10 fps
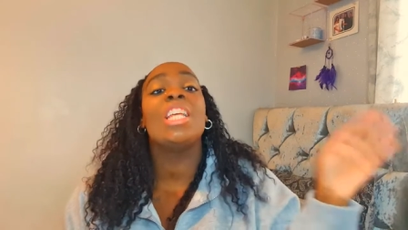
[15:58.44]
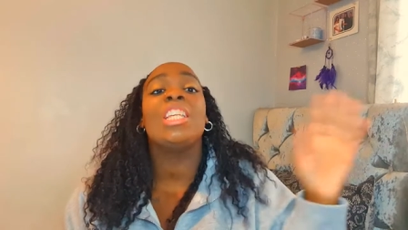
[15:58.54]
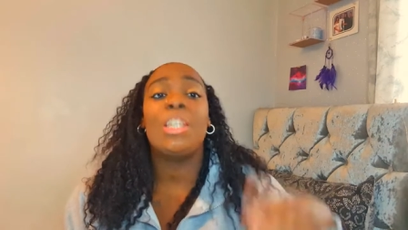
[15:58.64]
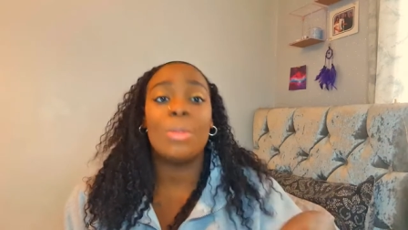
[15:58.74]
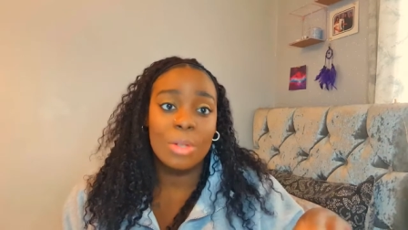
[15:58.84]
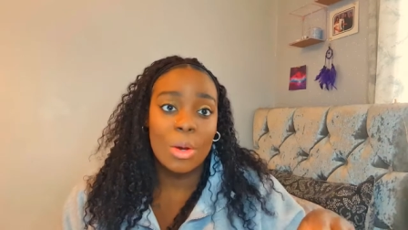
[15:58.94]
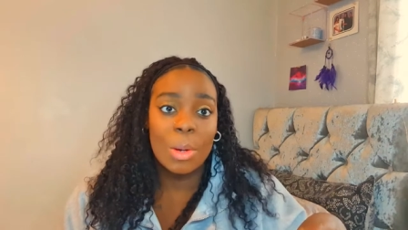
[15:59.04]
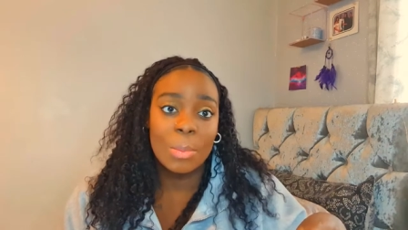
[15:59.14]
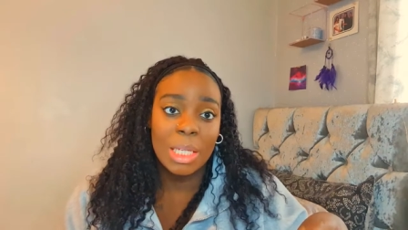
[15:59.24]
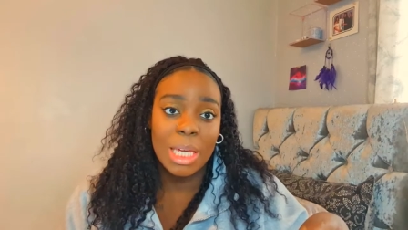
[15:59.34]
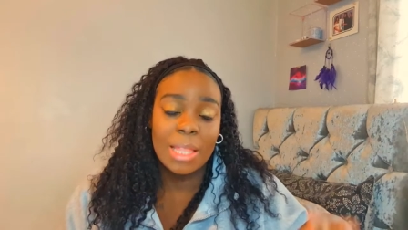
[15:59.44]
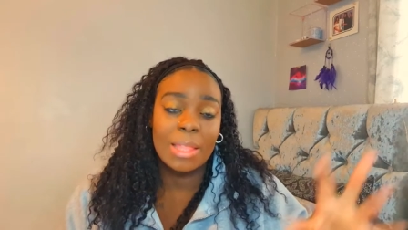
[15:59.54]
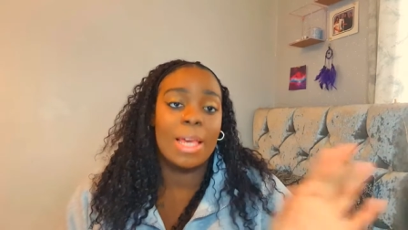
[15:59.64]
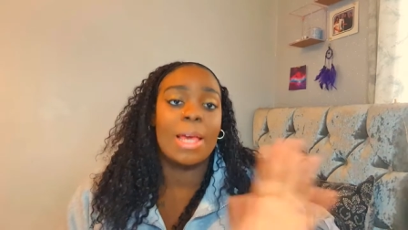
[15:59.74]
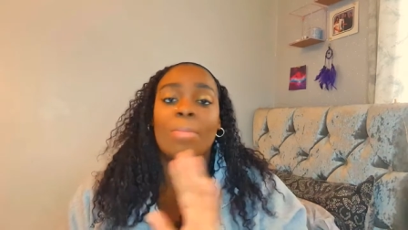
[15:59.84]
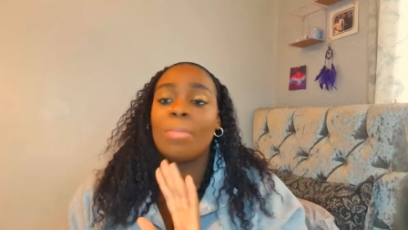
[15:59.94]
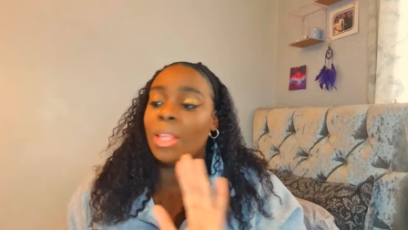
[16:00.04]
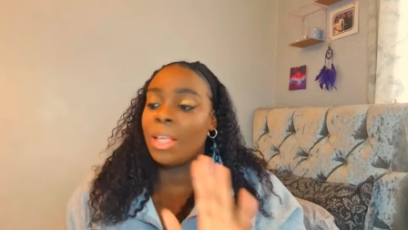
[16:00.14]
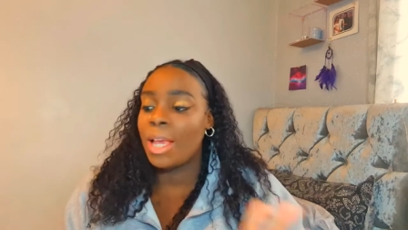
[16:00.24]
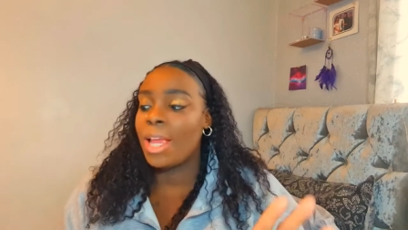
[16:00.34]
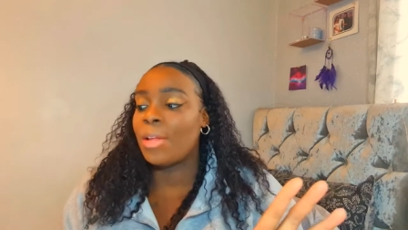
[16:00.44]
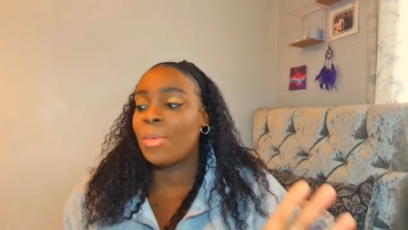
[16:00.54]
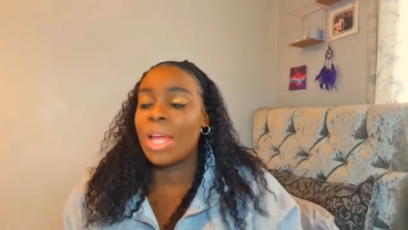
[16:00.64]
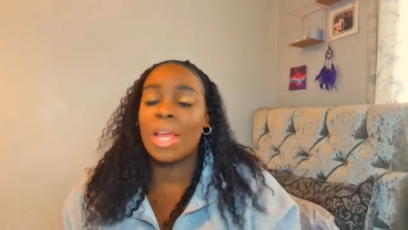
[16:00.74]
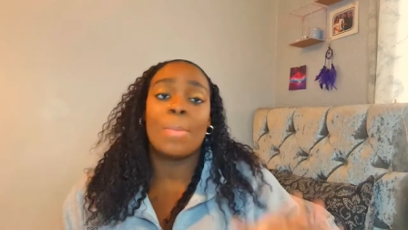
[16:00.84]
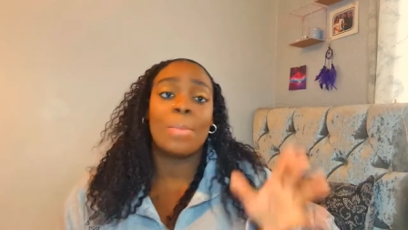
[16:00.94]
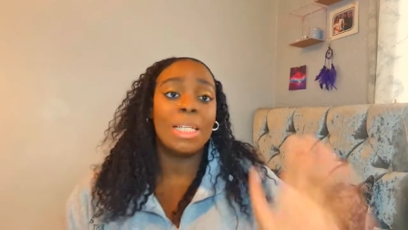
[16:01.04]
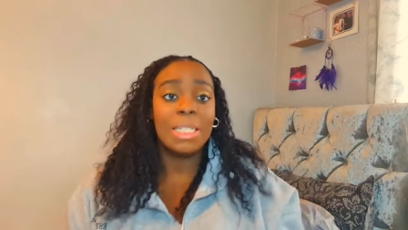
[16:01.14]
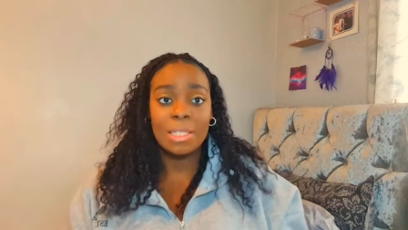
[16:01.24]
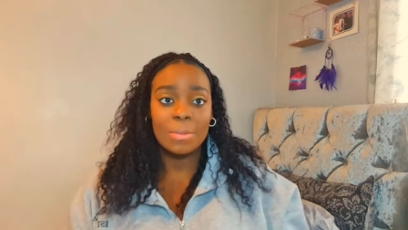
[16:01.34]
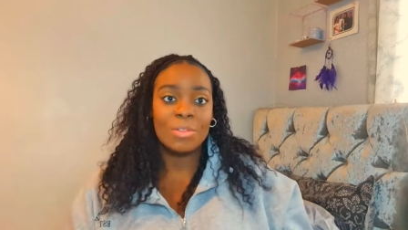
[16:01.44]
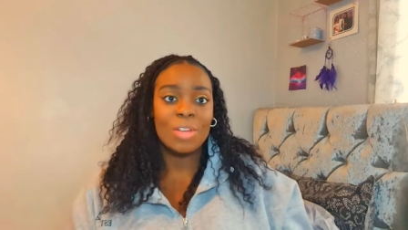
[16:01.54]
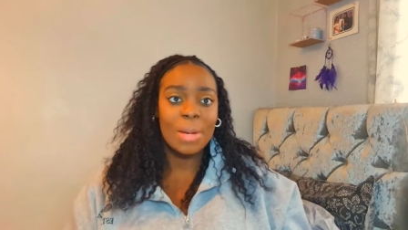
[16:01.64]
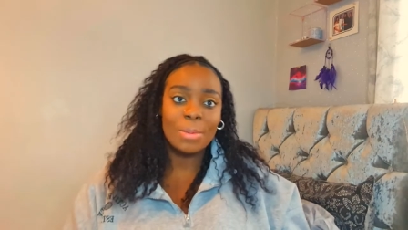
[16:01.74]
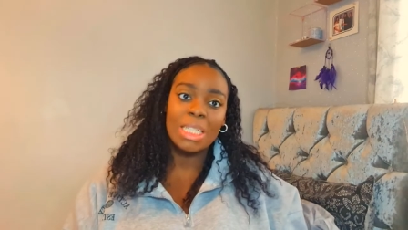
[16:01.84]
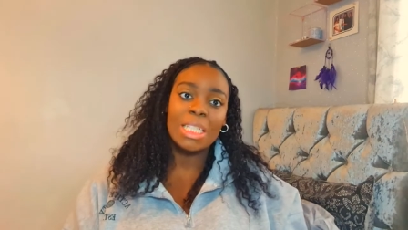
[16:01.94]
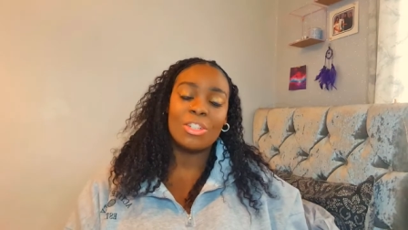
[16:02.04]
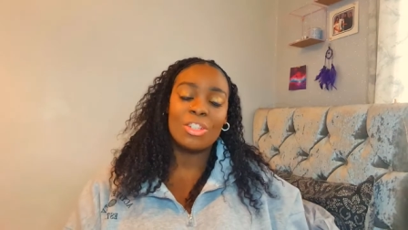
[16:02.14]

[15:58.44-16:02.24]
you'll know when we get there. Anyway, please subscribe to this